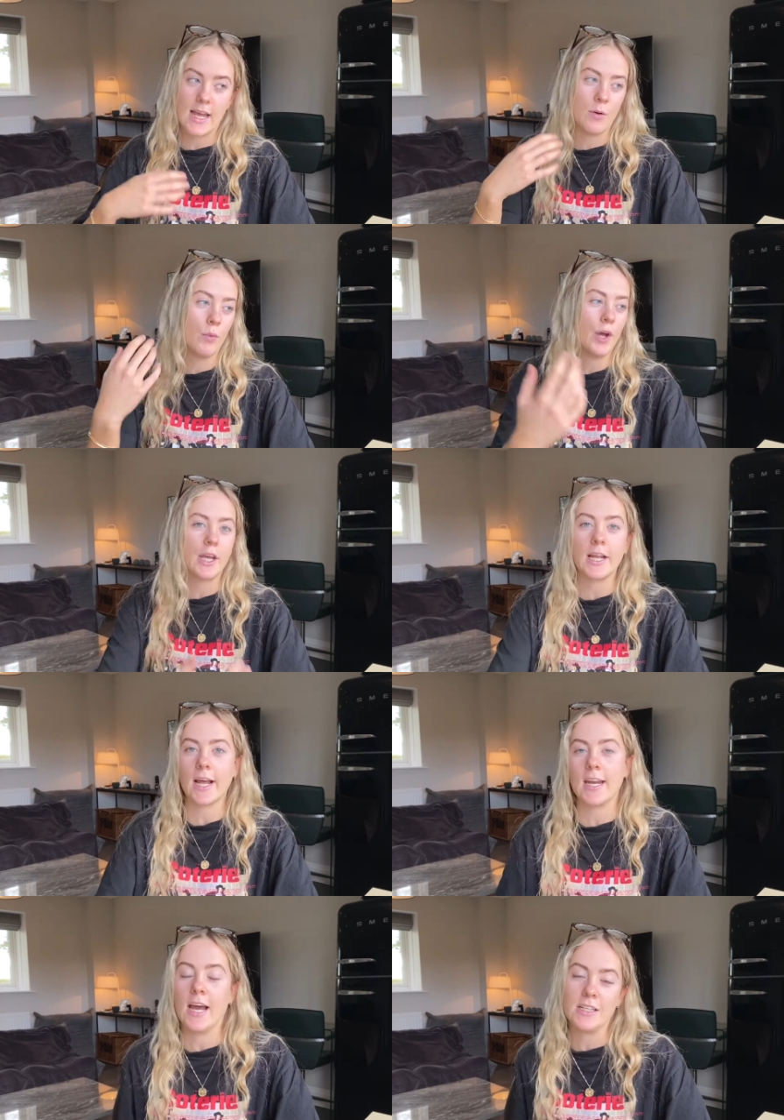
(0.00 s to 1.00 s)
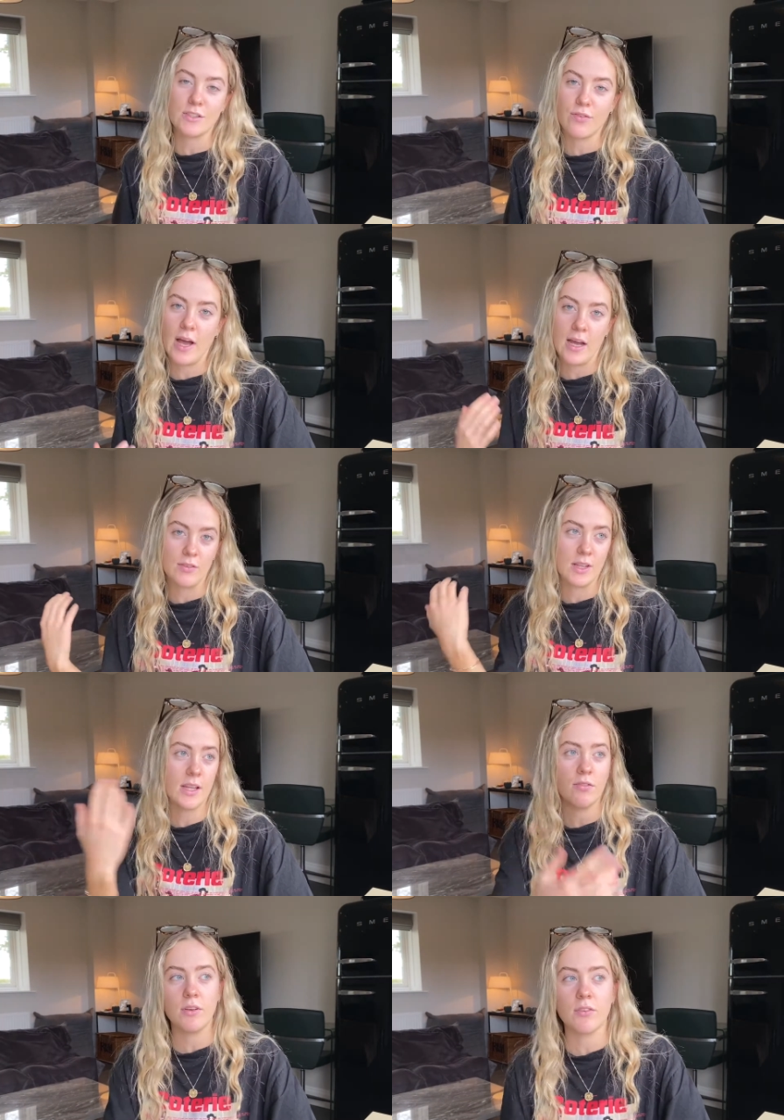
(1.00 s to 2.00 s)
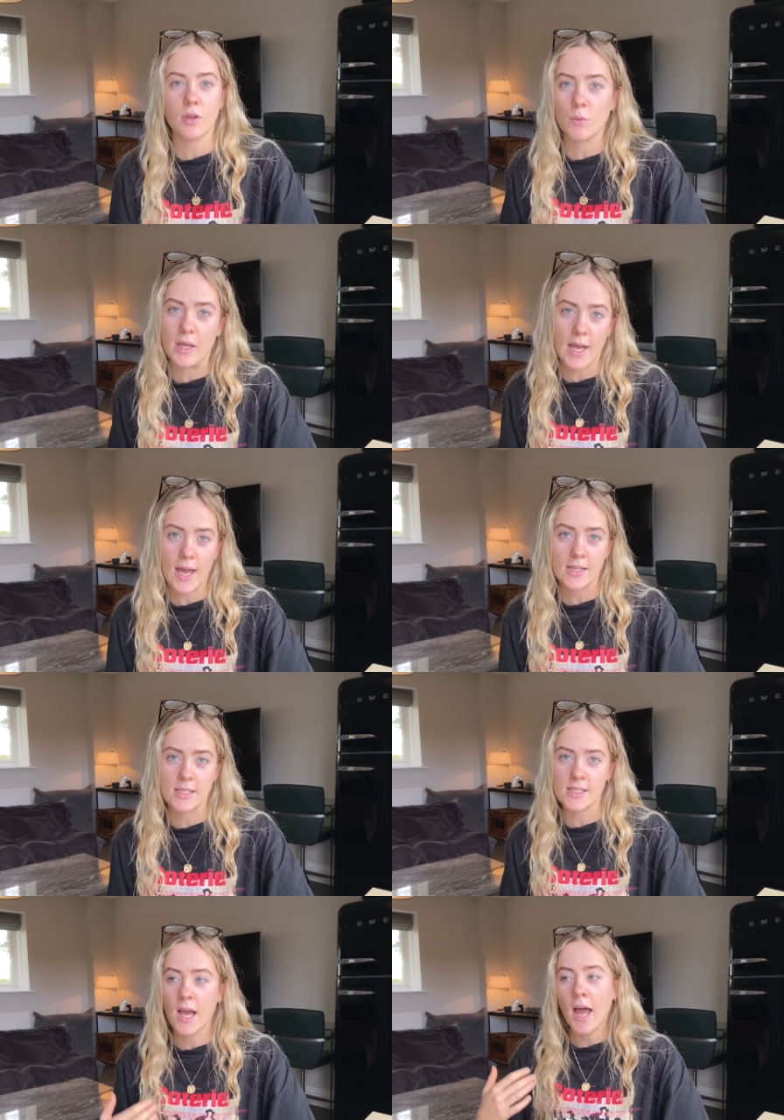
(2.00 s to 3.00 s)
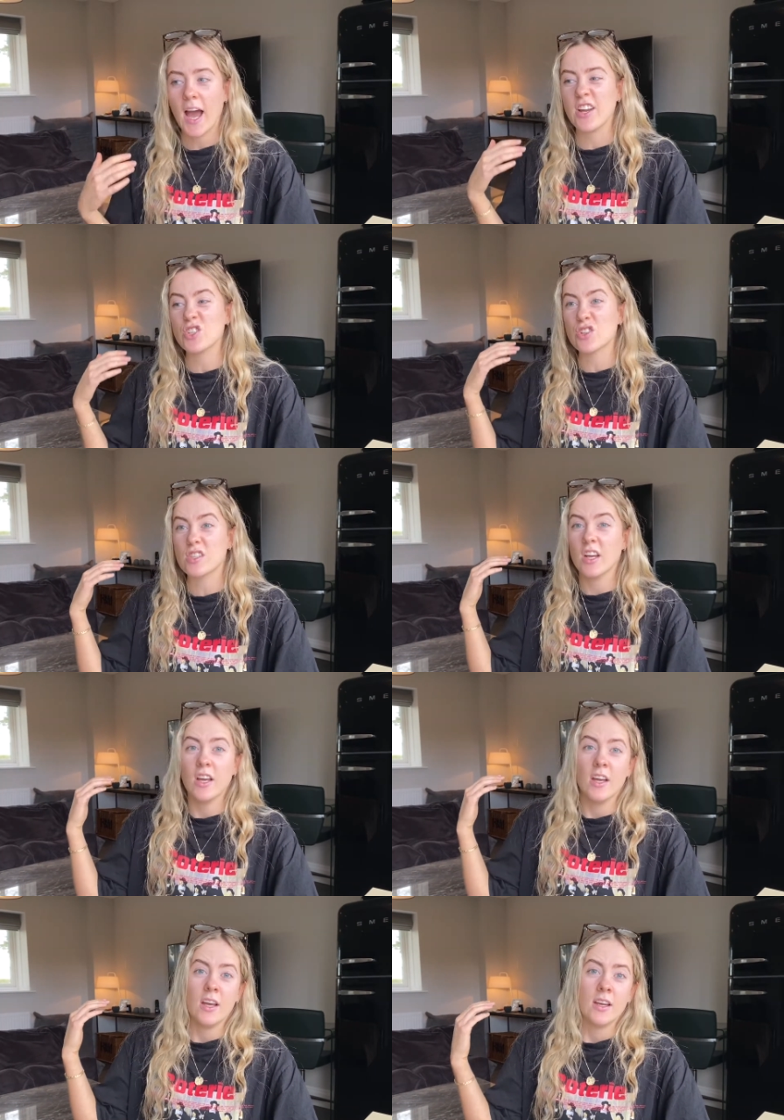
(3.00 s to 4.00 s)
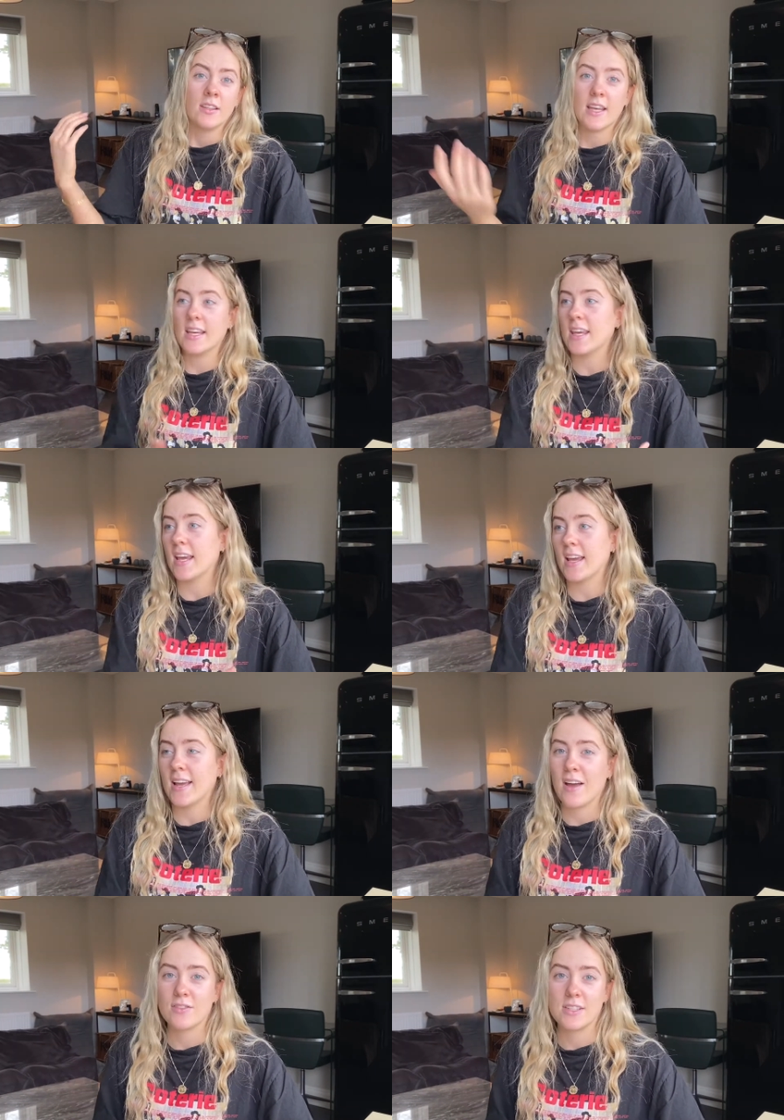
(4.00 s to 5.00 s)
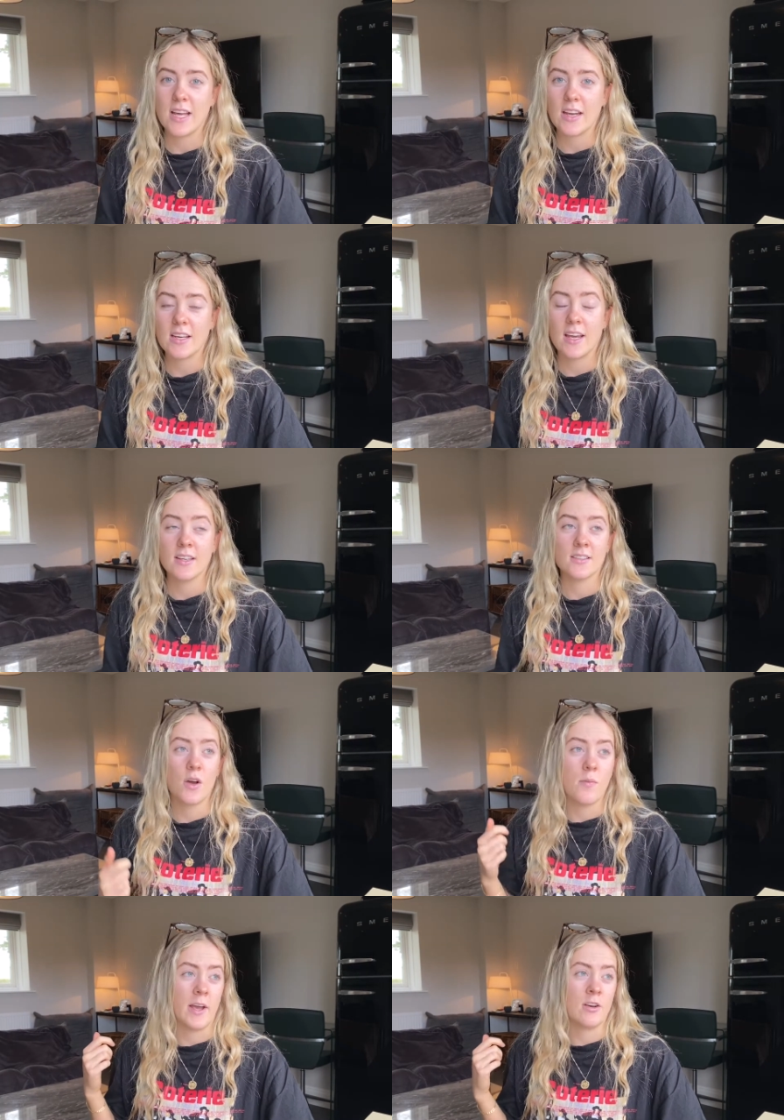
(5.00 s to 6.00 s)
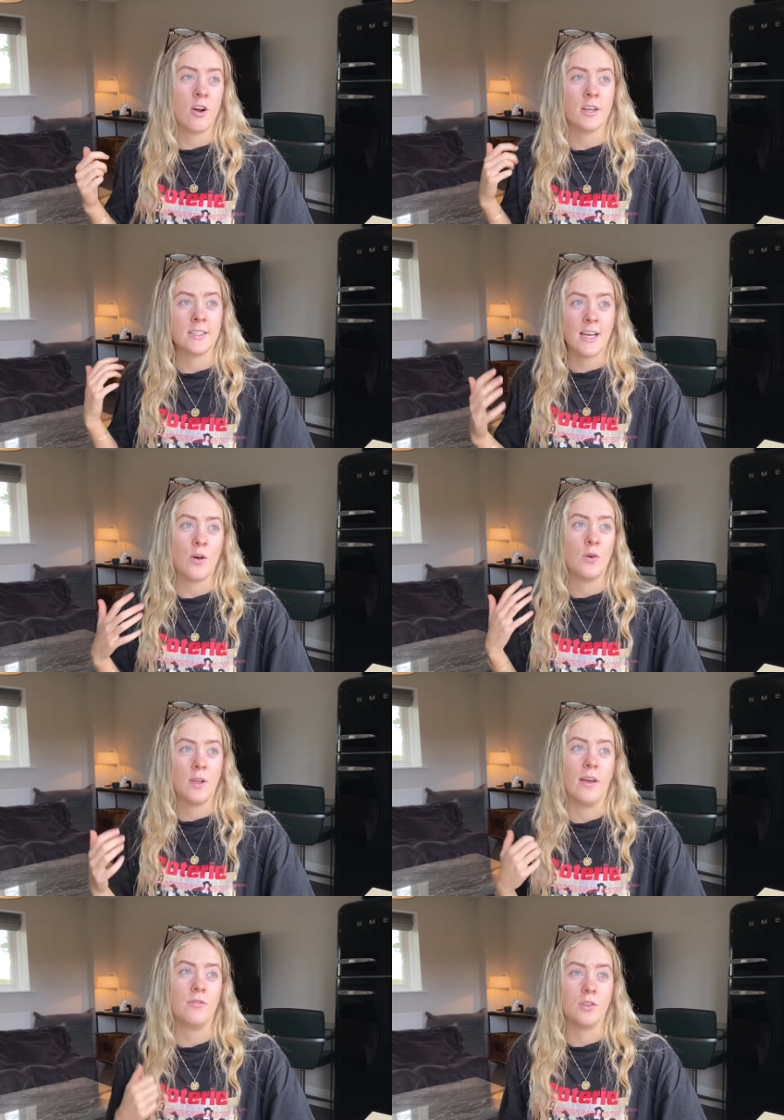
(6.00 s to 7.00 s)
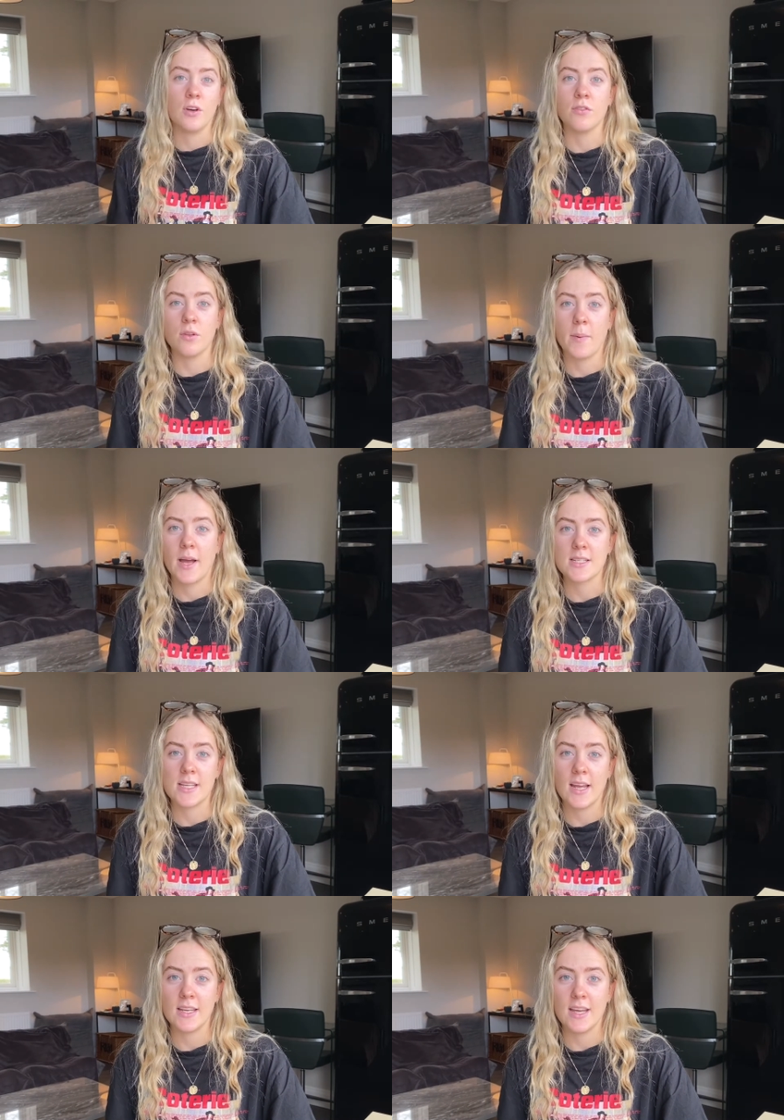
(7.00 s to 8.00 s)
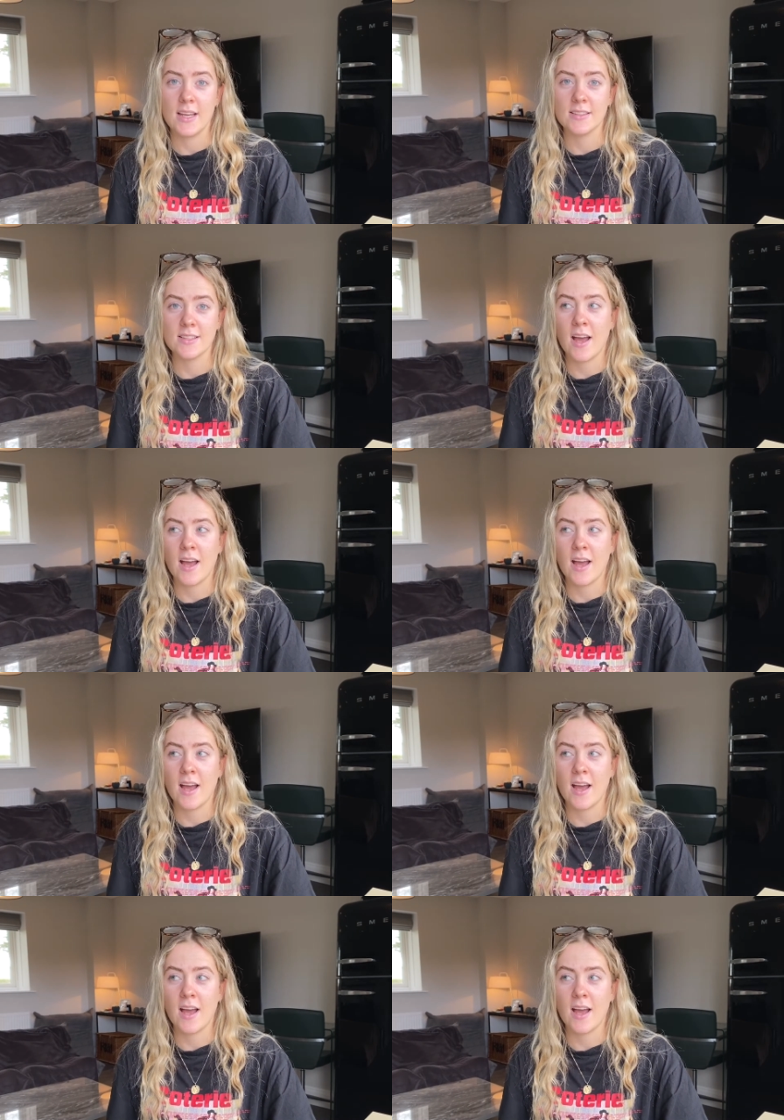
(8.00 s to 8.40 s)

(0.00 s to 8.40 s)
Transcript: and working that 9 to 5 and living for the weekends and just thinking after 10 years, oh my God, is that all I've done for the past 10 years?